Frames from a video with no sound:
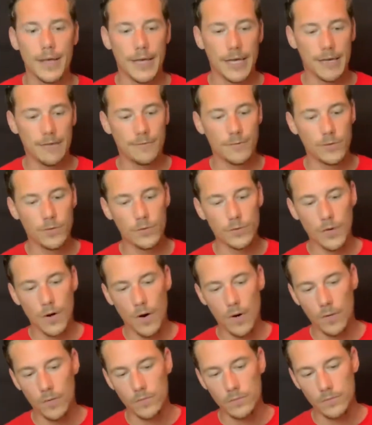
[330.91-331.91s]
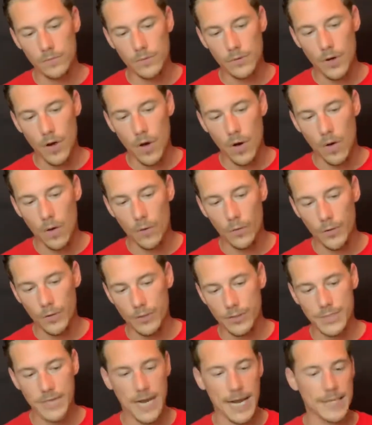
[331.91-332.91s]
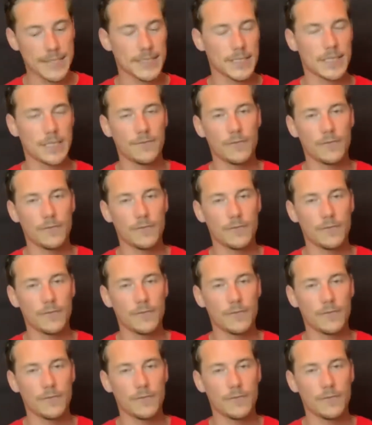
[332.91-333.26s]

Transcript: if you don't know your stances,